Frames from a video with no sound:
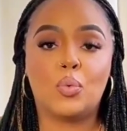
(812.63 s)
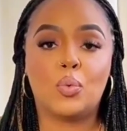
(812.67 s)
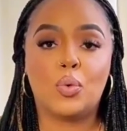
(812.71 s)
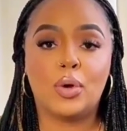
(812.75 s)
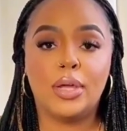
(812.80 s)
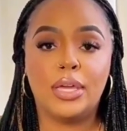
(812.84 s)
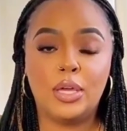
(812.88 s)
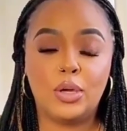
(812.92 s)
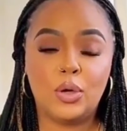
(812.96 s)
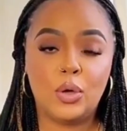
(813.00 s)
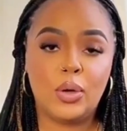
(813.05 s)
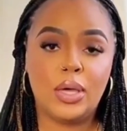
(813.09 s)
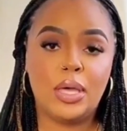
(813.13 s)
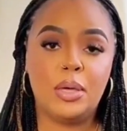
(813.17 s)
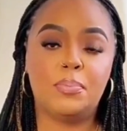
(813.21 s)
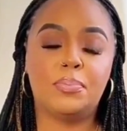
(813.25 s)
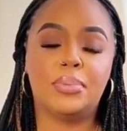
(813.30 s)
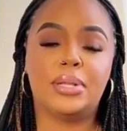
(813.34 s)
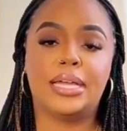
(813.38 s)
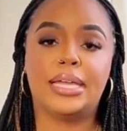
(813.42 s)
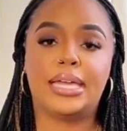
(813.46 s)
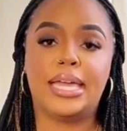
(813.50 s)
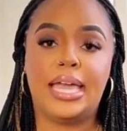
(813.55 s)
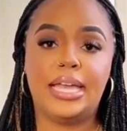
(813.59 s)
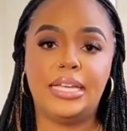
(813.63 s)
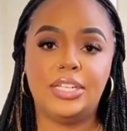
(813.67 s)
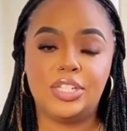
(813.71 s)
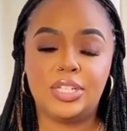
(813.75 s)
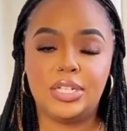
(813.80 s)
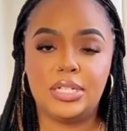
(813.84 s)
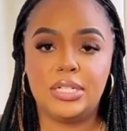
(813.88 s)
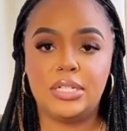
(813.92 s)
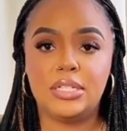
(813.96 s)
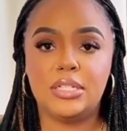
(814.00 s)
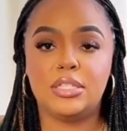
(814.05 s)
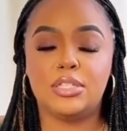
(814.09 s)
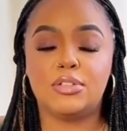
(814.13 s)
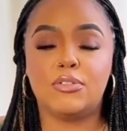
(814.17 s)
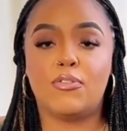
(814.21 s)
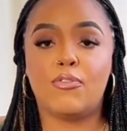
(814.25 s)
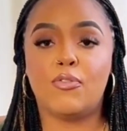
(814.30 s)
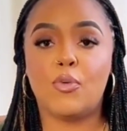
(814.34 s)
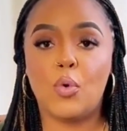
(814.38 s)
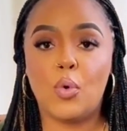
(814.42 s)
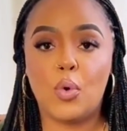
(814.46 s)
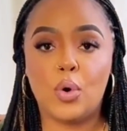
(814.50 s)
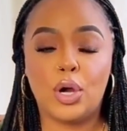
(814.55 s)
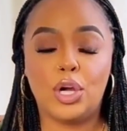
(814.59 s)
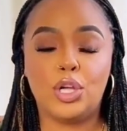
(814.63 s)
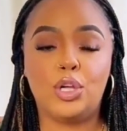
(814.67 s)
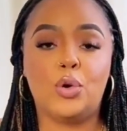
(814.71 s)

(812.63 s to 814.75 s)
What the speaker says: celebrity, not a civil servant.